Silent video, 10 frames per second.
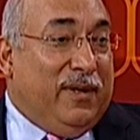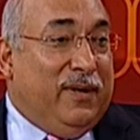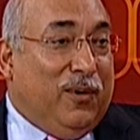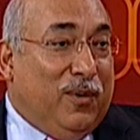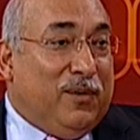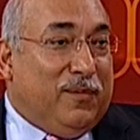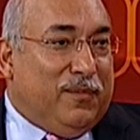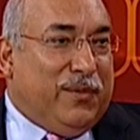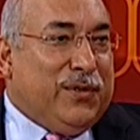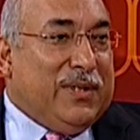the old
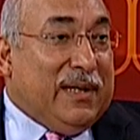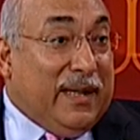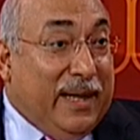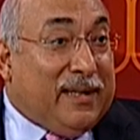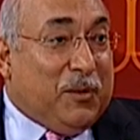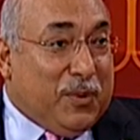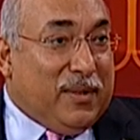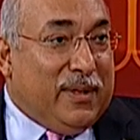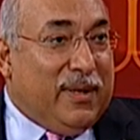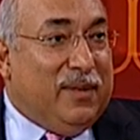Virgin Atlantic
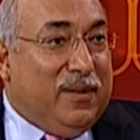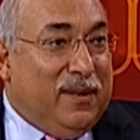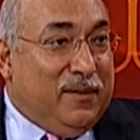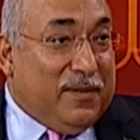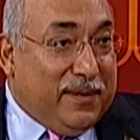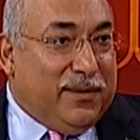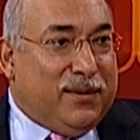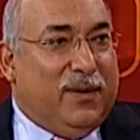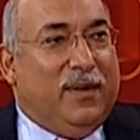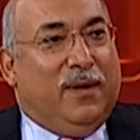building in the
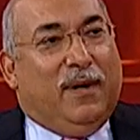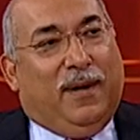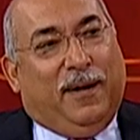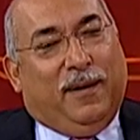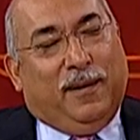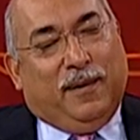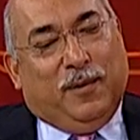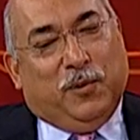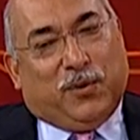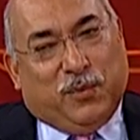village,
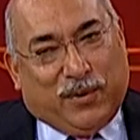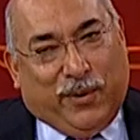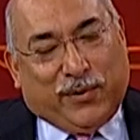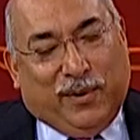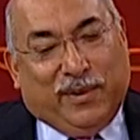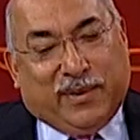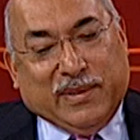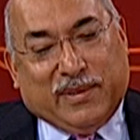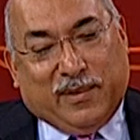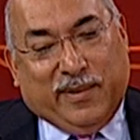which was also under
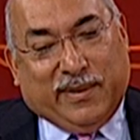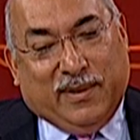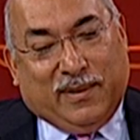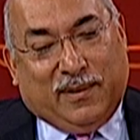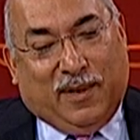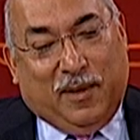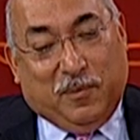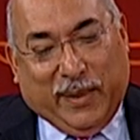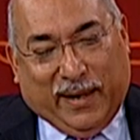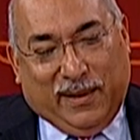consideration at the time,
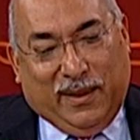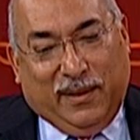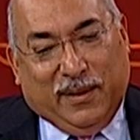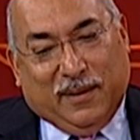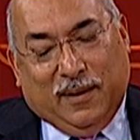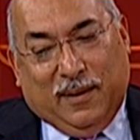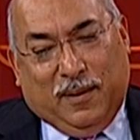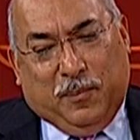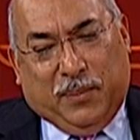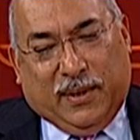back in '88.
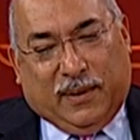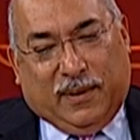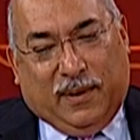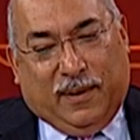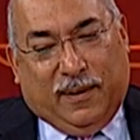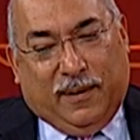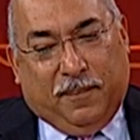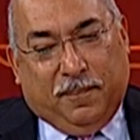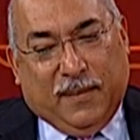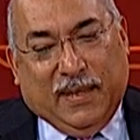But
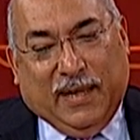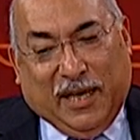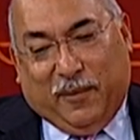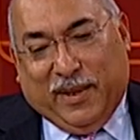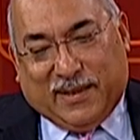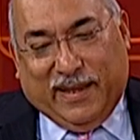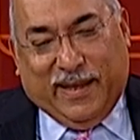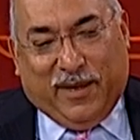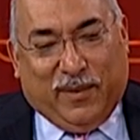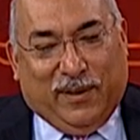anyway, it's
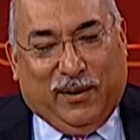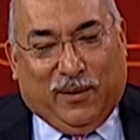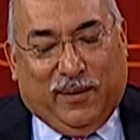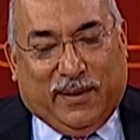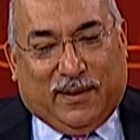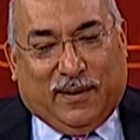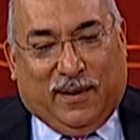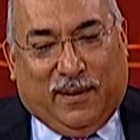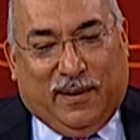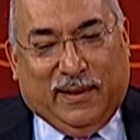there, and it's
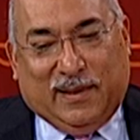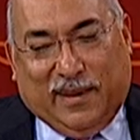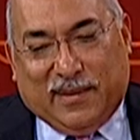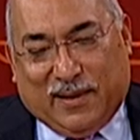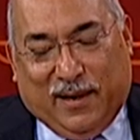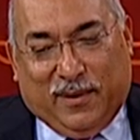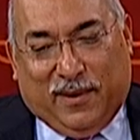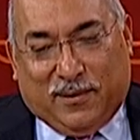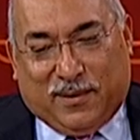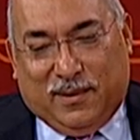a nice
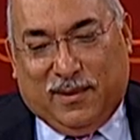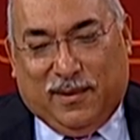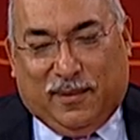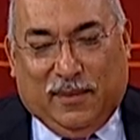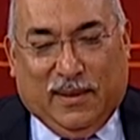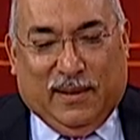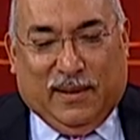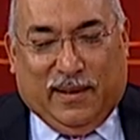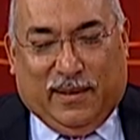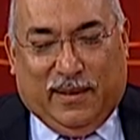townhouse, and
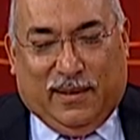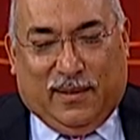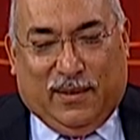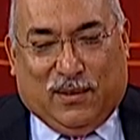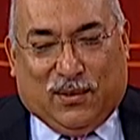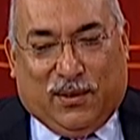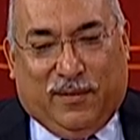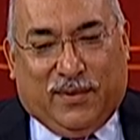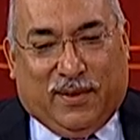it serves us well.